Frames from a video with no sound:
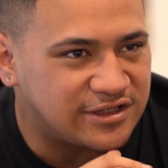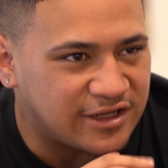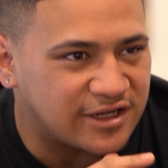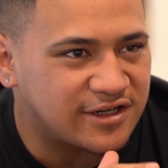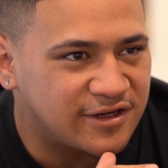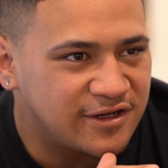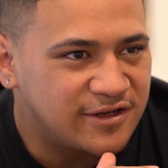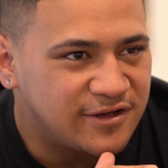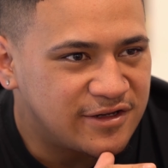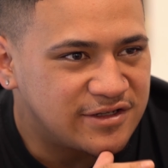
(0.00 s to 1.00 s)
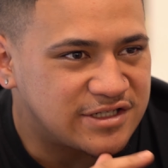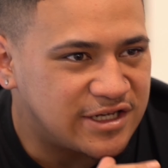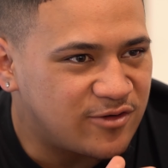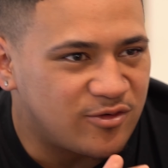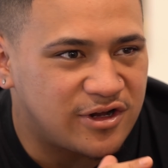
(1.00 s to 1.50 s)
like,
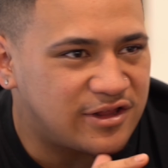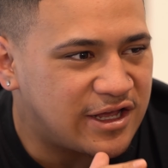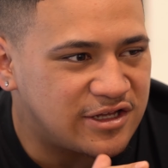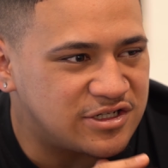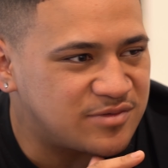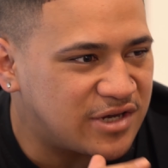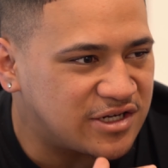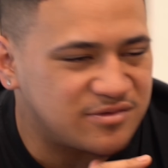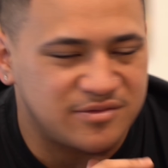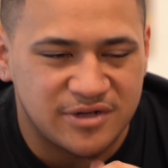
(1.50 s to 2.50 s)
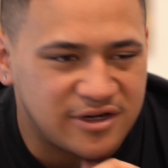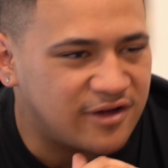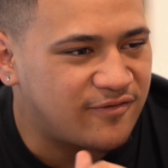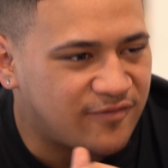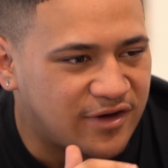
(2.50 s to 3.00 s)
seeing all of that just makes me be
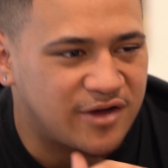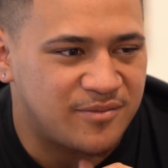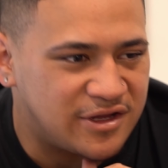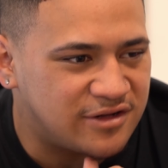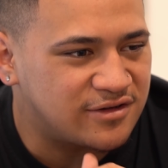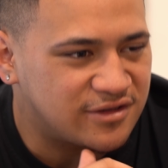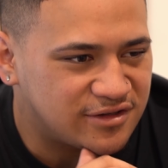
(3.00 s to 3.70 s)
like, fuck, man,